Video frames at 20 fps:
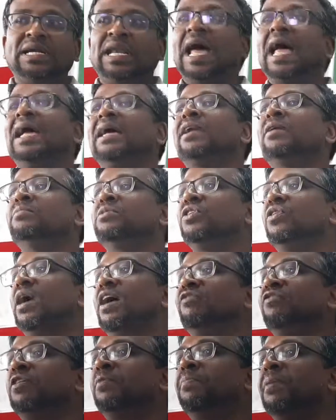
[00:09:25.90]
diagrams you
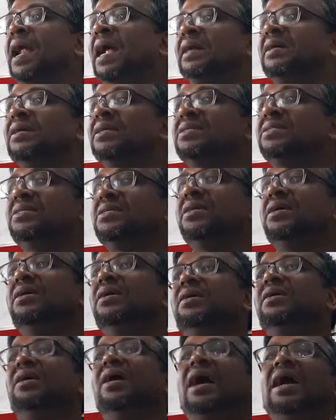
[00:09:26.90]
have to practice
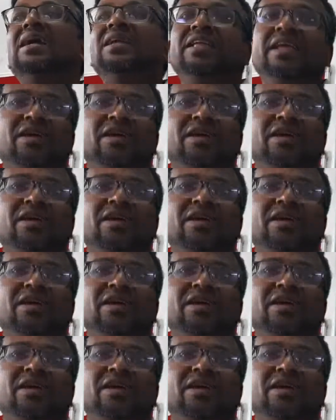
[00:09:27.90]
and the